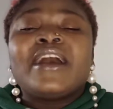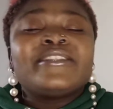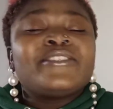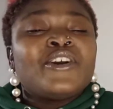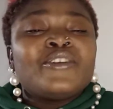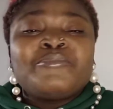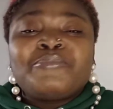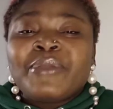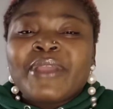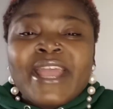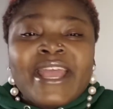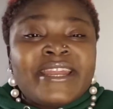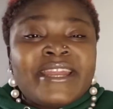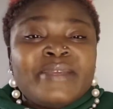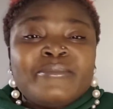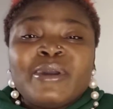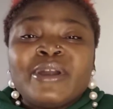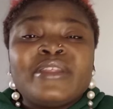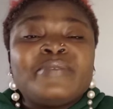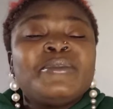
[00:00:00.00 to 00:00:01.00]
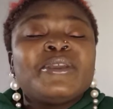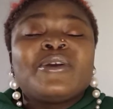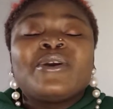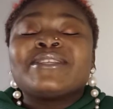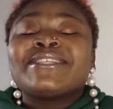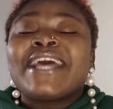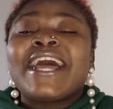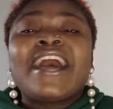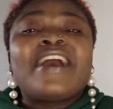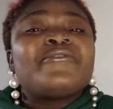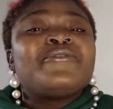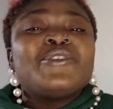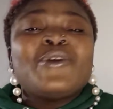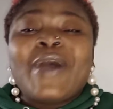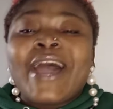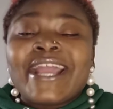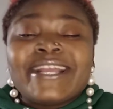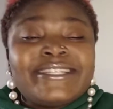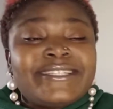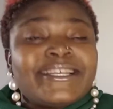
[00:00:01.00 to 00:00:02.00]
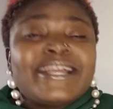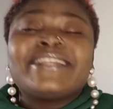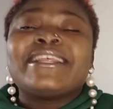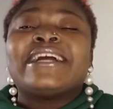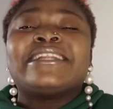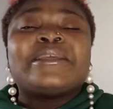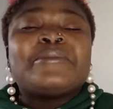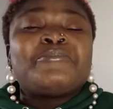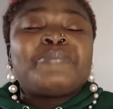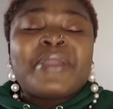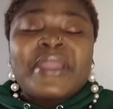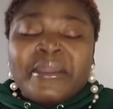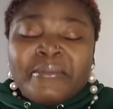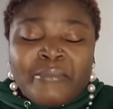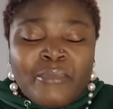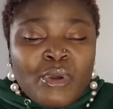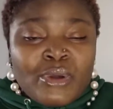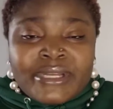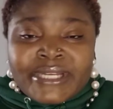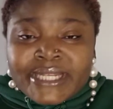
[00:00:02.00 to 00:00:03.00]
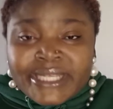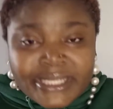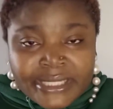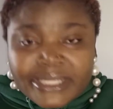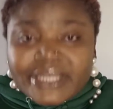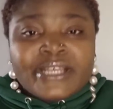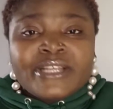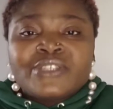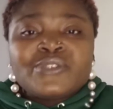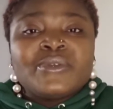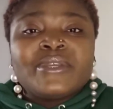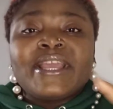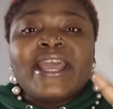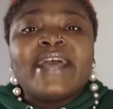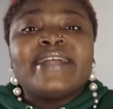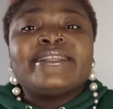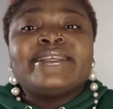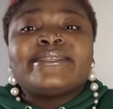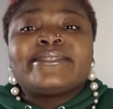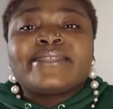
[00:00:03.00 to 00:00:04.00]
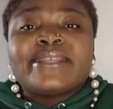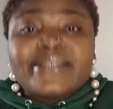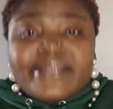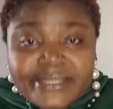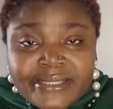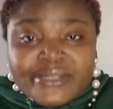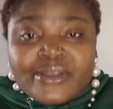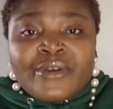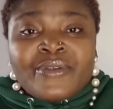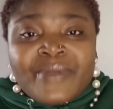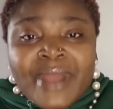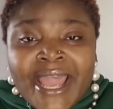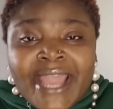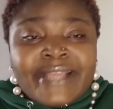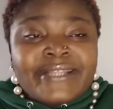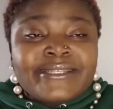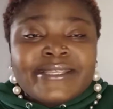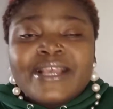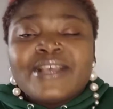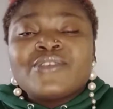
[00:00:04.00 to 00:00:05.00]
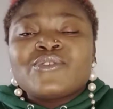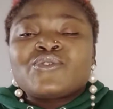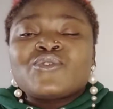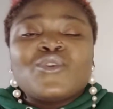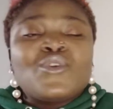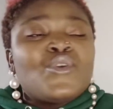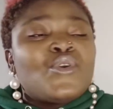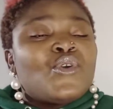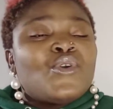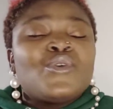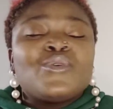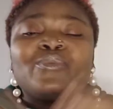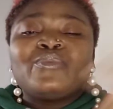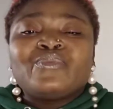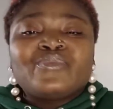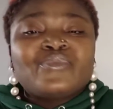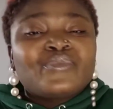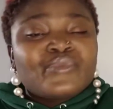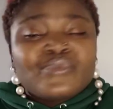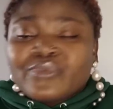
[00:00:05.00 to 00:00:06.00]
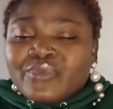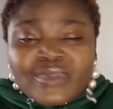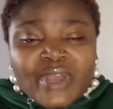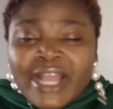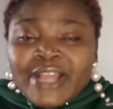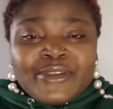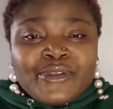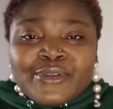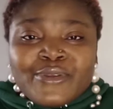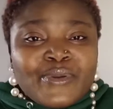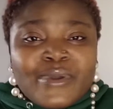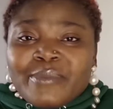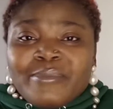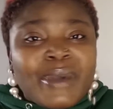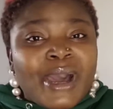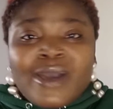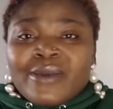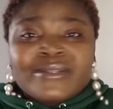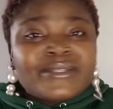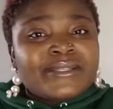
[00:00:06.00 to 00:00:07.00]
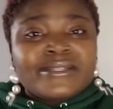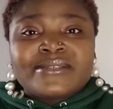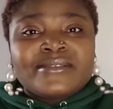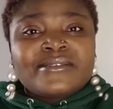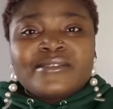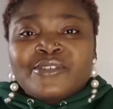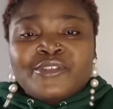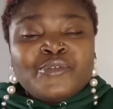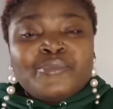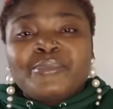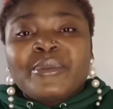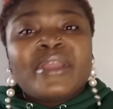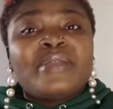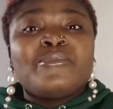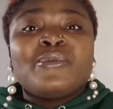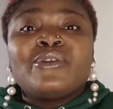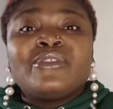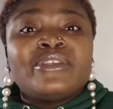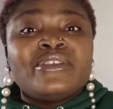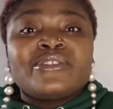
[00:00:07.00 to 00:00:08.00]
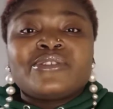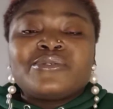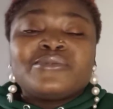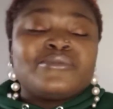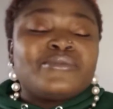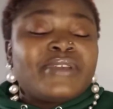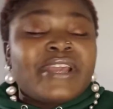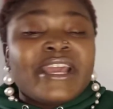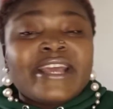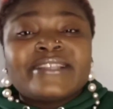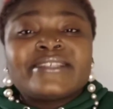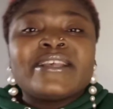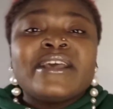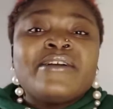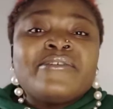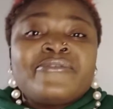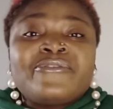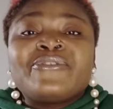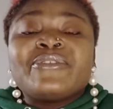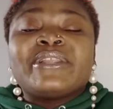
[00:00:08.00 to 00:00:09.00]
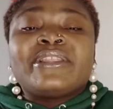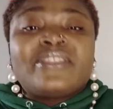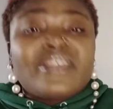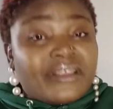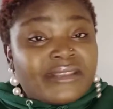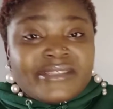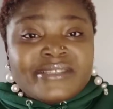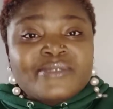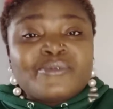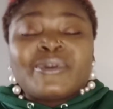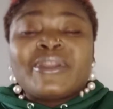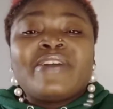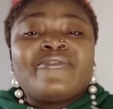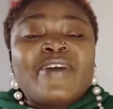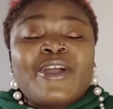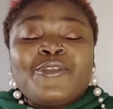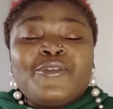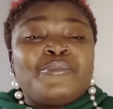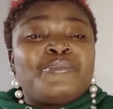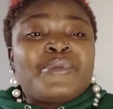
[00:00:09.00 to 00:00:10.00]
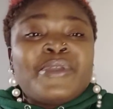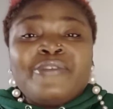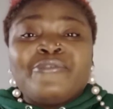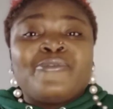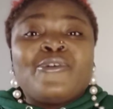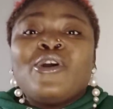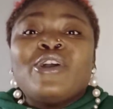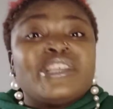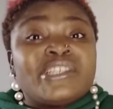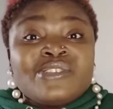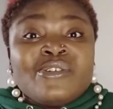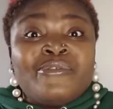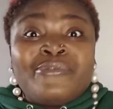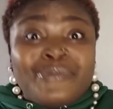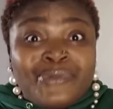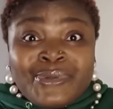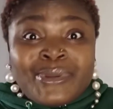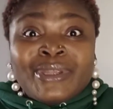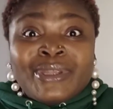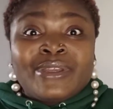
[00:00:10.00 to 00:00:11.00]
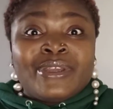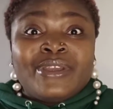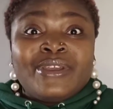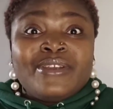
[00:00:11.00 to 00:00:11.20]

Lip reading: Don't pay any money, because I have no idea that they pay money to get these things, all right? So I don't know about you pay money to get free things. Whatever you pay for is not free.